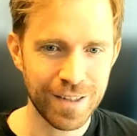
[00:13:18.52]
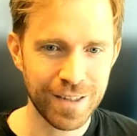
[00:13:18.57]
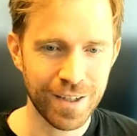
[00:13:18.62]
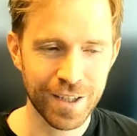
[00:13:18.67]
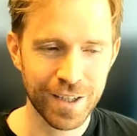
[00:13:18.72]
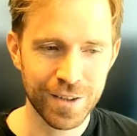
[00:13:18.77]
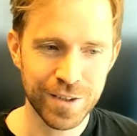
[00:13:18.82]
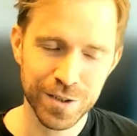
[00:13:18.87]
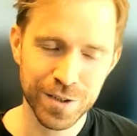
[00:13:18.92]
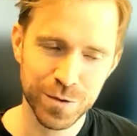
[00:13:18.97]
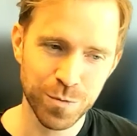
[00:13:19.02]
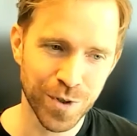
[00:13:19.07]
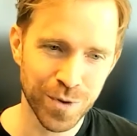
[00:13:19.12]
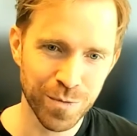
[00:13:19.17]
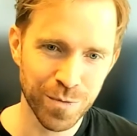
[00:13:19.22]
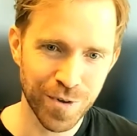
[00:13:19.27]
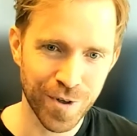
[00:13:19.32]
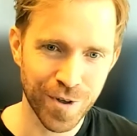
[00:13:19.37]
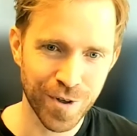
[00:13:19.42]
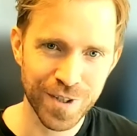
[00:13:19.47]
like just
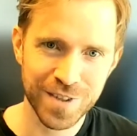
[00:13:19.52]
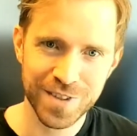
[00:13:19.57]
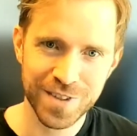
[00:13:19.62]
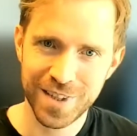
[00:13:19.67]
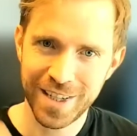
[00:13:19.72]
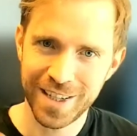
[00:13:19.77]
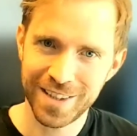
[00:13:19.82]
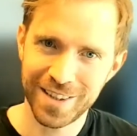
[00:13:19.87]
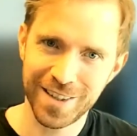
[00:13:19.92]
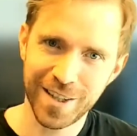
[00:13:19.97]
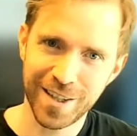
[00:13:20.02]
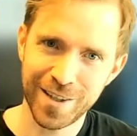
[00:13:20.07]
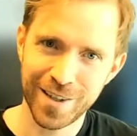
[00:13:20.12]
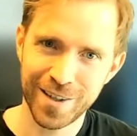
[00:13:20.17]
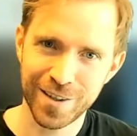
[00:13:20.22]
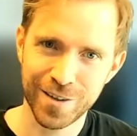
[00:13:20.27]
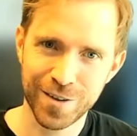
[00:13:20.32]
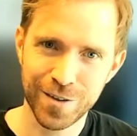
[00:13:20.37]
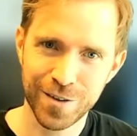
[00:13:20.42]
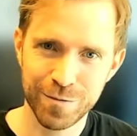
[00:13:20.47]
one verse and
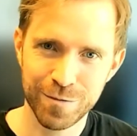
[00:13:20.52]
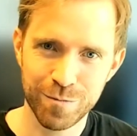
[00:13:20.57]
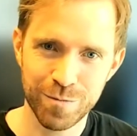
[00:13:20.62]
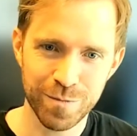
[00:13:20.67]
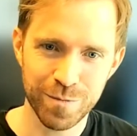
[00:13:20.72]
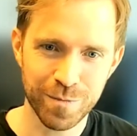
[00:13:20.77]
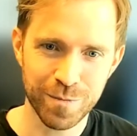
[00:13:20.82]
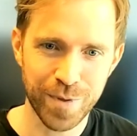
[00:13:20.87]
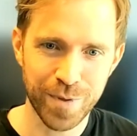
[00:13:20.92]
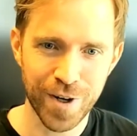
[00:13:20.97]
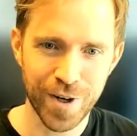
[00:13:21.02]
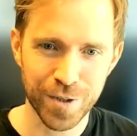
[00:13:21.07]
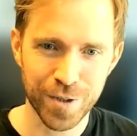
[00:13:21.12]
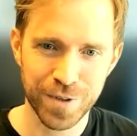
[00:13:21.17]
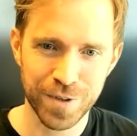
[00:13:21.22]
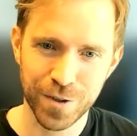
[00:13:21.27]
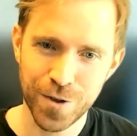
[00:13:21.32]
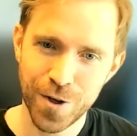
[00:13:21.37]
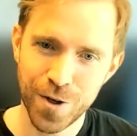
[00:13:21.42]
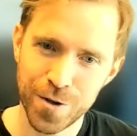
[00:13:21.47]
part
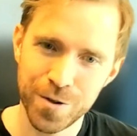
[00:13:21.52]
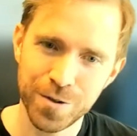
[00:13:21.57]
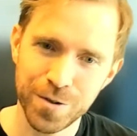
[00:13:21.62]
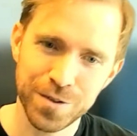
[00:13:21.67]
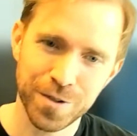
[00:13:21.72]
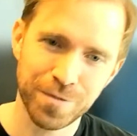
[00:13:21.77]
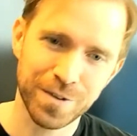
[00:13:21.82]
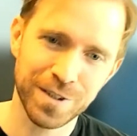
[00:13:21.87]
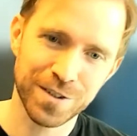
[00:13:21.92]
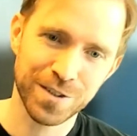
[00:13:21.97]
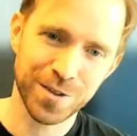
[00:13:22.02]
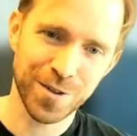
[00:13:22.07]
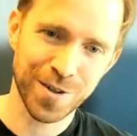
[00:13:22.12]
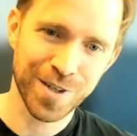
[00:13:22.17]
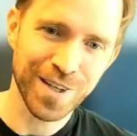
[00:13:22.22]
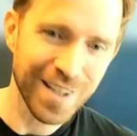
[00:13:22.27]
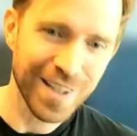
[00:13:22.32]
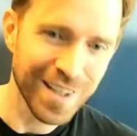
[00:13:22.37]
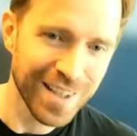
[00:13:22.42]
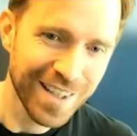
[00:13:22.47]
of the chorus of the
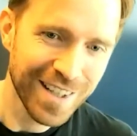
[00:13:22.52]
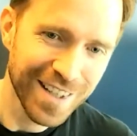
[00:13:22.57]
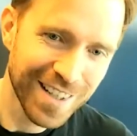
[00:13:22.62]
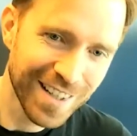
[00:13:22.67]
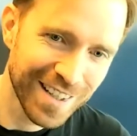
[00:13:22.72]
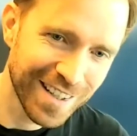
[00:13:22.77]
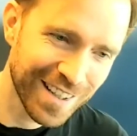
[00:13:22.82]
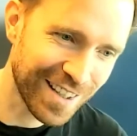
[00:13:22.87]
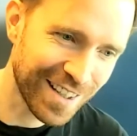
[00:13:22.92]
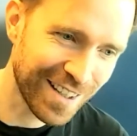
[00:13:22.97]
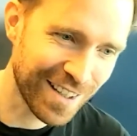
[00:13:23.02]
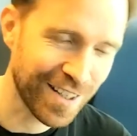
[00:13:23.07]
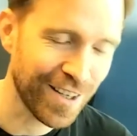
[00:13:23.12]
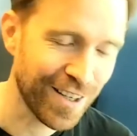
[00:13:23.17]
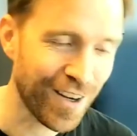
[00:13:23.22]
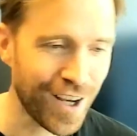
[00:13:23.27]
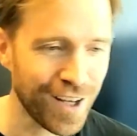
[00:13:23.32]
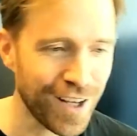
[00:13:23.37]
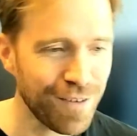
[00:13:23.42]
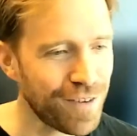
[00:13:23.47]
song
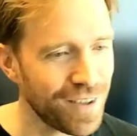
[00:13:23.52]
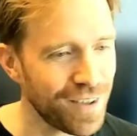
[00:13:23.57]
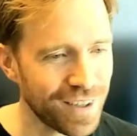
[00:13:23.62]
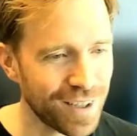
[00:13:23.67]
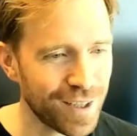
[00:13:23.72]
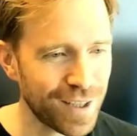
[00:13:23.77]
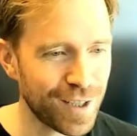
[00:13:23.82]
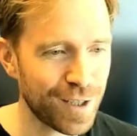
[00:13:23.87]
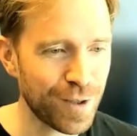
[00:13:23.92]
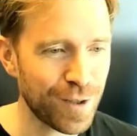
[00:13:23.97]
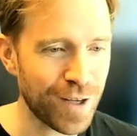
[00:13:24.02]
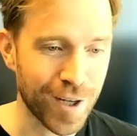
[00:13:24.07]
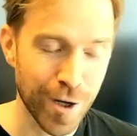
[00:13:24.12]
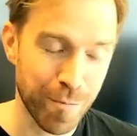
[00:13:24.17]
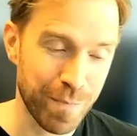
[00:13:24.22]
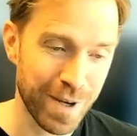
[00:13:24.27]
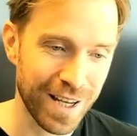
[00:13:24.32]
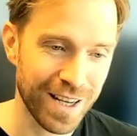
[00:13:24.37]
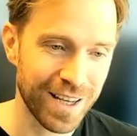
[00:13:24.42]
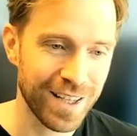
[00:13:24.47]
live a
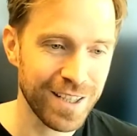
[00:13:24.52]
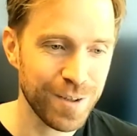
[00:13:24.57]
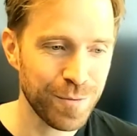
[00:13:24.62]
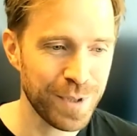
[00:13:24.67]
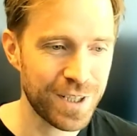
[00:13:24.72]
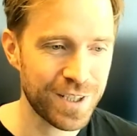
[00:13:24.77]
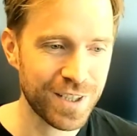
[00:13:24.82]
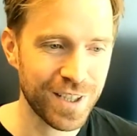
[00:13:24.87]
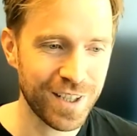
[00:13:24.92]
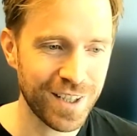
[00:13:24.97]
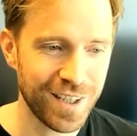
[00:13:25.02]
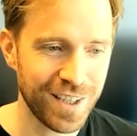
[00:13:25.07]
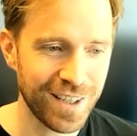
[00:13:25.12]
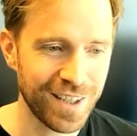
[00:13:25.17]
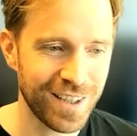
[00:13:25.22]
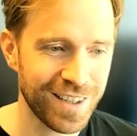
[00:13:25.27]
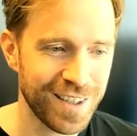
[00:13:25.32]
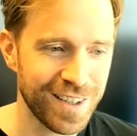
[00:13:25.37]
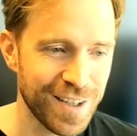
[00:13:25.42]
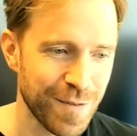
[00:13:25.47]
cappella, which
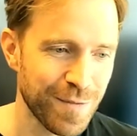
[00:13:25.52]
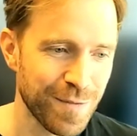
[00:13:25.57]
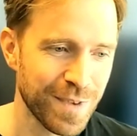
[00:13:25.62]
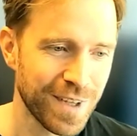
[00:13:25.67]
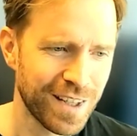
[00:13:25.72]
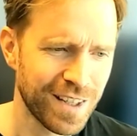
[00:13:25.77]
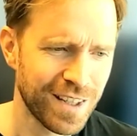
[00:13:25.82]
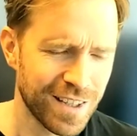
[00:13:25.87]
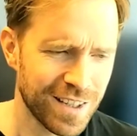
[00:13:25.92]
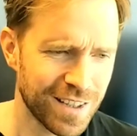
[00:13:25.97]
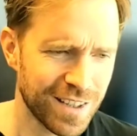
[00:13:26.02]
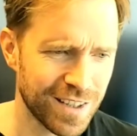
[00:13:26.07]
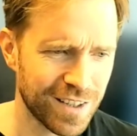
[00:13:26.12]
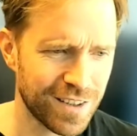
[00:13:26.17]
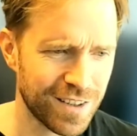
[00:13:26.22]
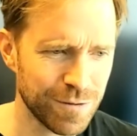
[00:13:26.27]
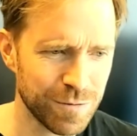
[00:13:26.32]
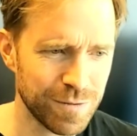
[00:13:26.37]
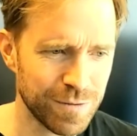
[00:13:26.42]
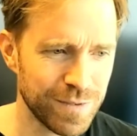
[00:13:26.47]
I
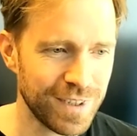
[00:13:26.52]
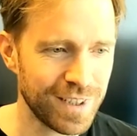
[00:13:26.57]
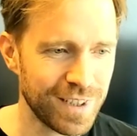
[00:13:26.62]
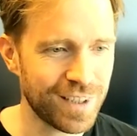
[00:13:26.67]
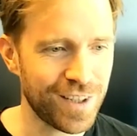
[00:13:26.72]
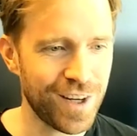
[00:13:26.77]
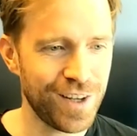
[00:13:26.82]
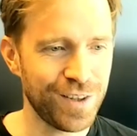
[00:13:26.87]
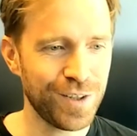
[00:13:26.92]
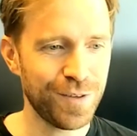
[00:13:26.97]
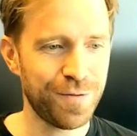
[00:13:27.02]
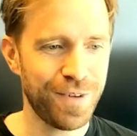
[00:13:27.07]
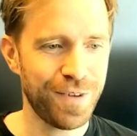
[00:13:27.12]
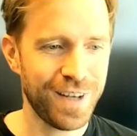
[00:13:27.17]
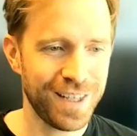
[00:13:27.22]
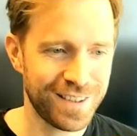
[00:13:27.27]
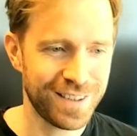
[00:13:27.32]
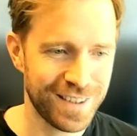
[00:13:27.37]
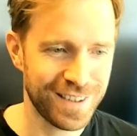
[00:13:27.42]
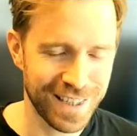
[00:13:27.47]
kind of
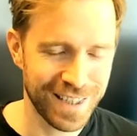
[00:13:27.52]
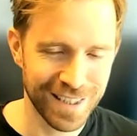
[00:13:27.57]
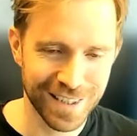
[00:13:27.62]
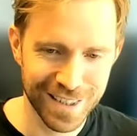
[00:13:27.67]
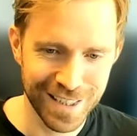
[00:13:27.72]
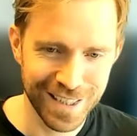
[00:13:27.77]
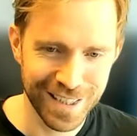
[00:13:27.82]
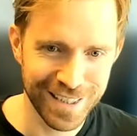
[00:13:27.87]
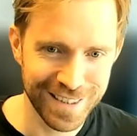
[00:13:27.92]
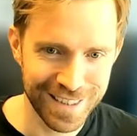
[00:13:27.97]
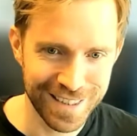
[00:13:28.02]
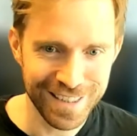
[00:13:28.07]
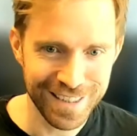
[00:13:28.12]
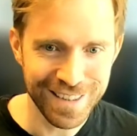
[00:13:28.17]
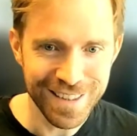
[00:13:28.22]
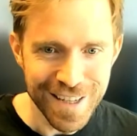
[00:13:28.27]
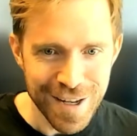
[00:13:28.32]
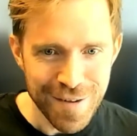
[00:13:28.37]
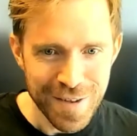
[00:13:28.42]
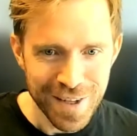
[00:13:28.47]
hesitantly
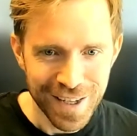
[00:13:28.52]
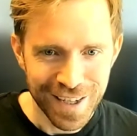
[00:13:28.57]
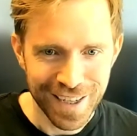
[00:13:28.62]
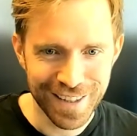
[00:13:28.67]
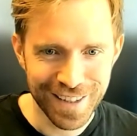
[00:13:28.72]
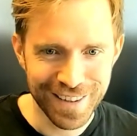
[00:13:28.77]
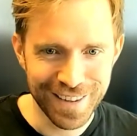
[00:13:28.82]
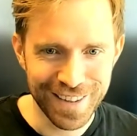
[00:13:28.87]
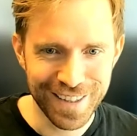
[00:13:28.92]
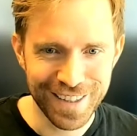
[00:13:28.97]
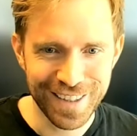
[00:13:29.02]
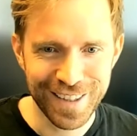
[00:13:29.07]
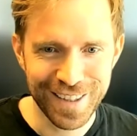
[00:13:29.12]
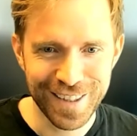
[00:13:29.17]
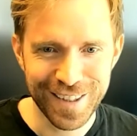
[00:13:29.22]
did. And